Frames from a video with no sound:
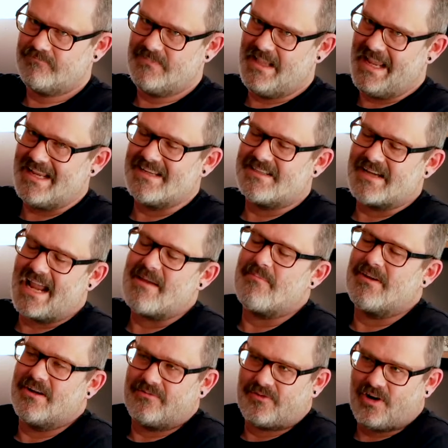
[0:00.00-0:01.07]

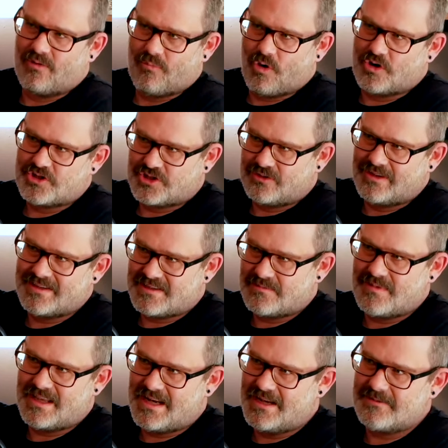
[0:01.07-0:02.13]
indictment of commercialism
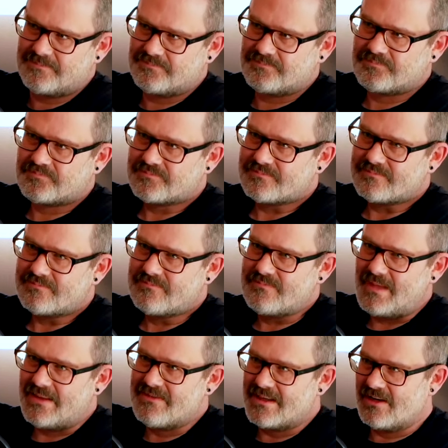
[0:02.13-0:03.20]
in it
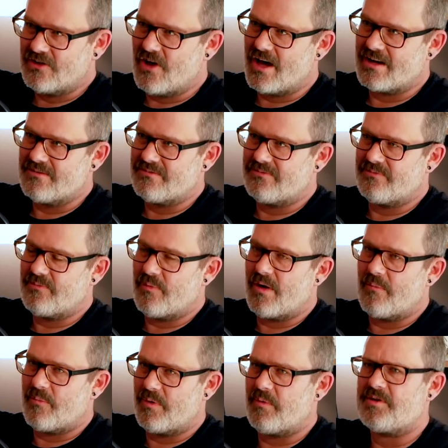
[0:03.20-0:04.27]
than a lot of
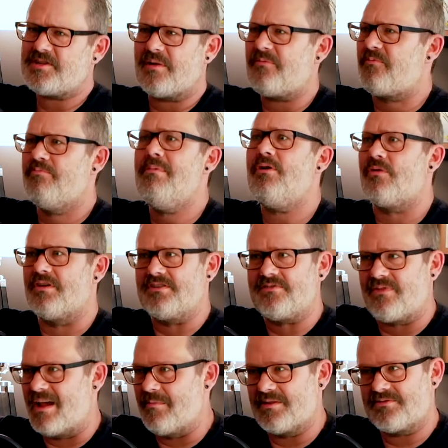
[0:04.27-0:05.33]
which Miller is
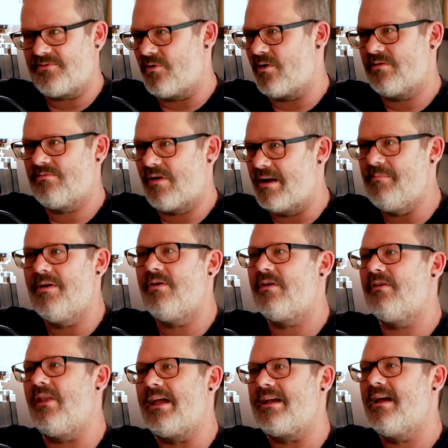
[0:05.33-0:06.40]
famous for, right? Miller
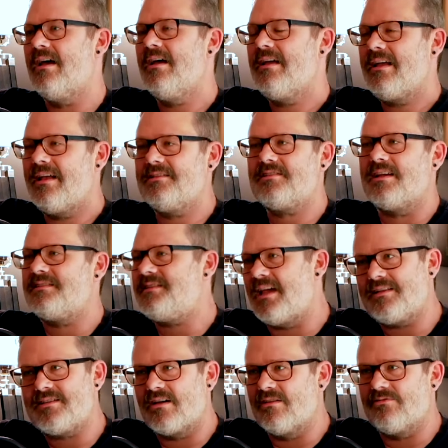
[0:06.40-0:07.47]
like his like
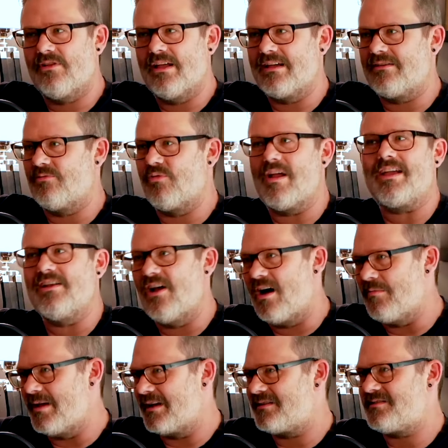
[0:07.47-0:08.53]
takedown of like
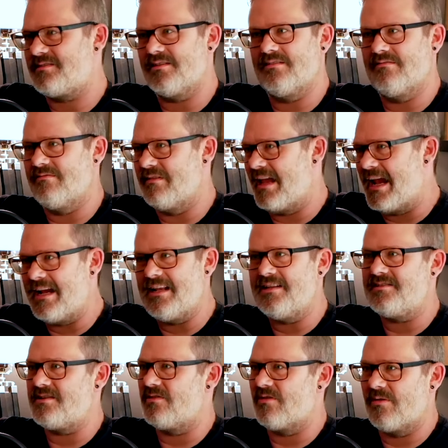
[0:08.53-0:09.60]
Reaganomics and
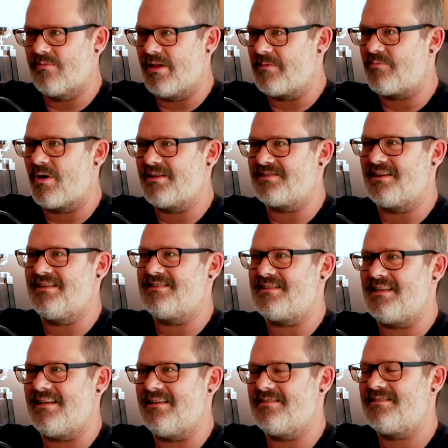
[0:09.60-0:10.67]
80s era of like
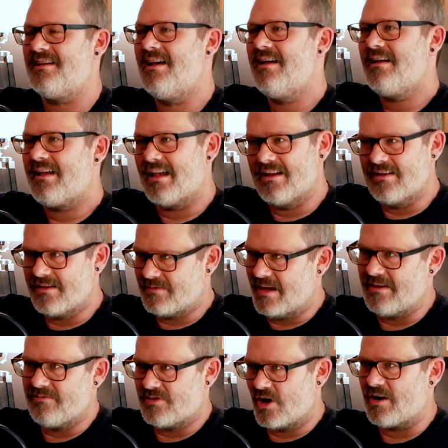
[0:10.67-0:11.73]
presidencies in the,
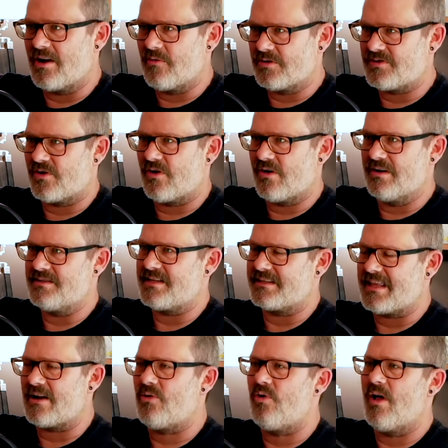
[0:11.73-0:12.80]
in Dark Knight Returns, like
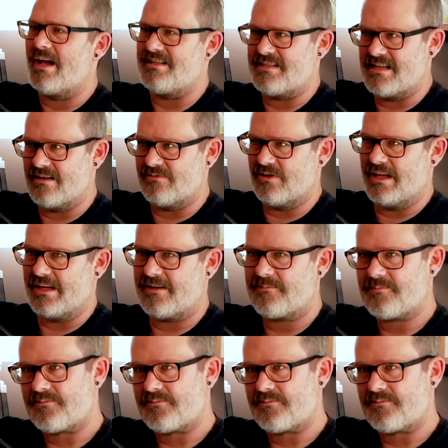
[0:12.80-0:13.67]
that whole idea of like